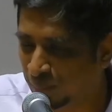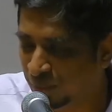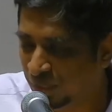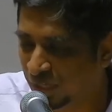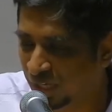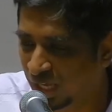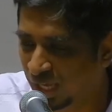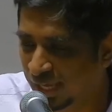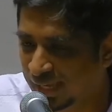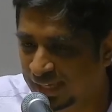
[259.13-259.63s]

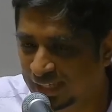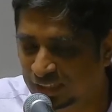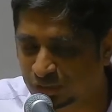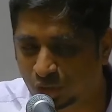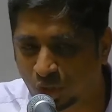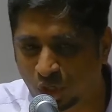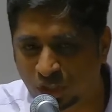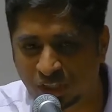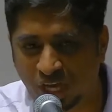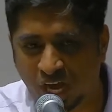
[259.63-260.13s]
he saw the
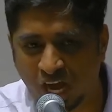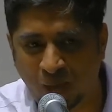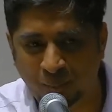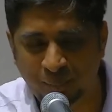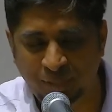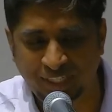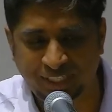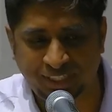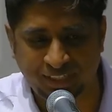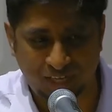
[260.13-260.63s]
army
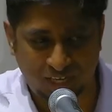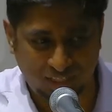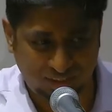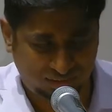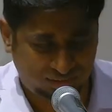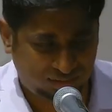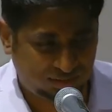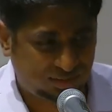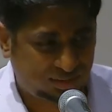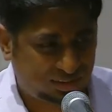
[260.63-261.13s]

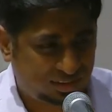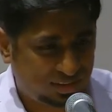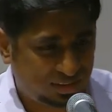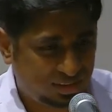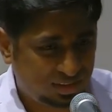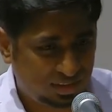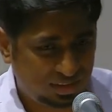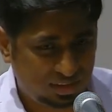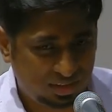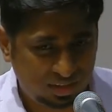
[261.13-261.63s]
trucks
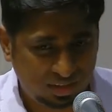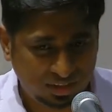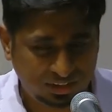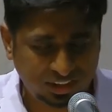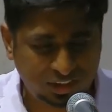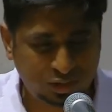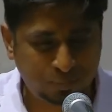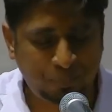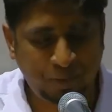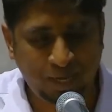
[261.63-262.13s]
just
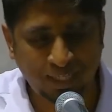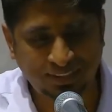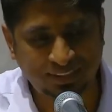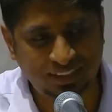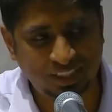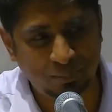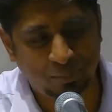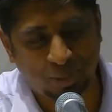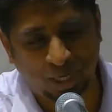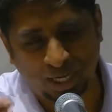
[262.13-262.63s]
passing
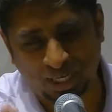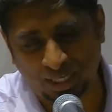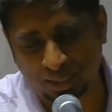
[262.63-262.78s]
by.